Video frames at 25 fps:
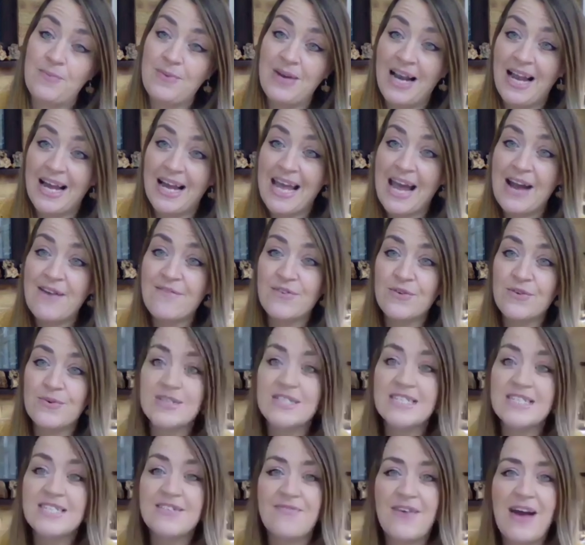probably like
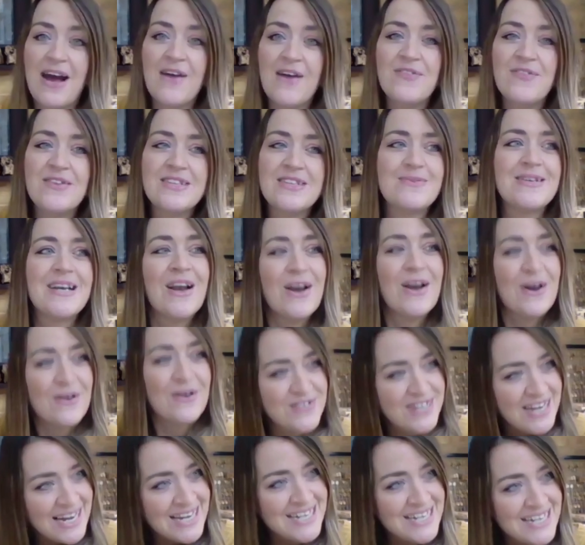everyone's found, there's been a
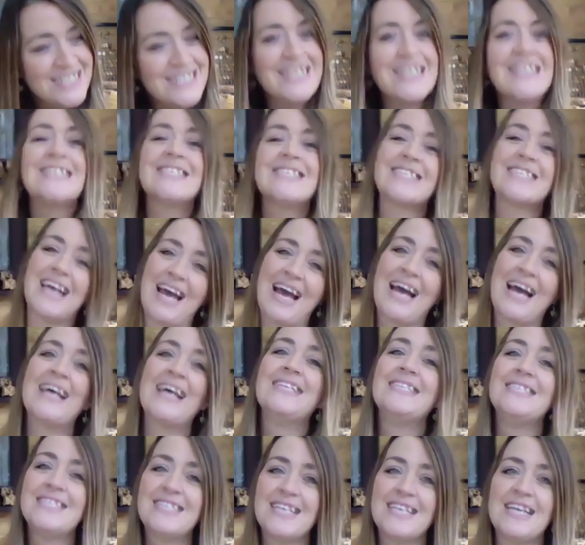lot of changes,
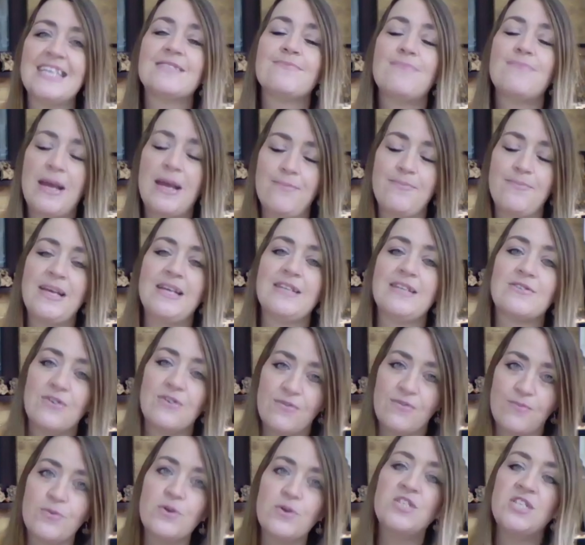and it's made me
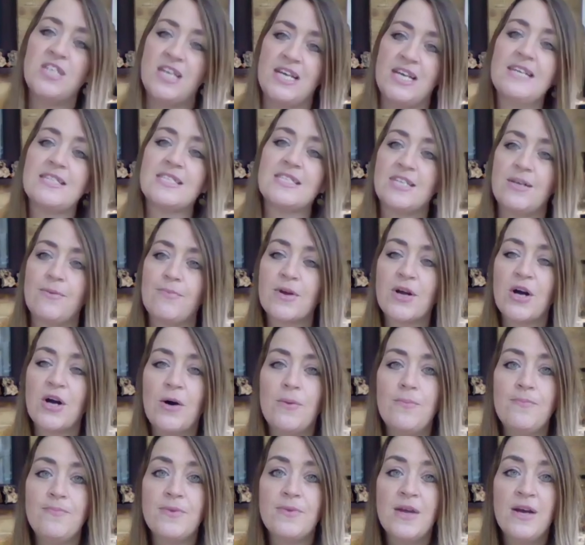sort of push it to
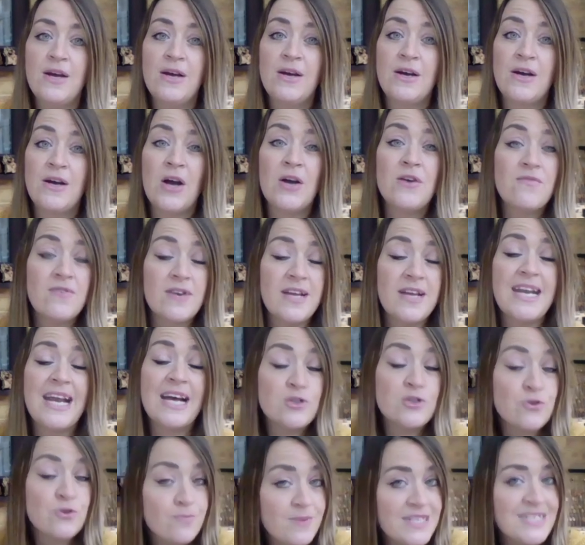become hopefully an
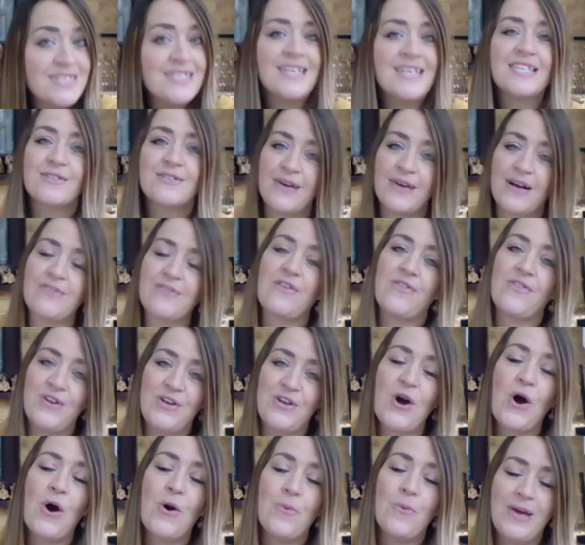actual business rather than
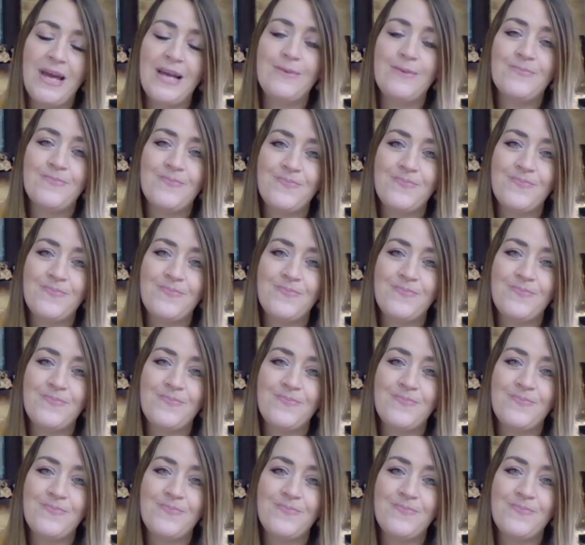a hobby.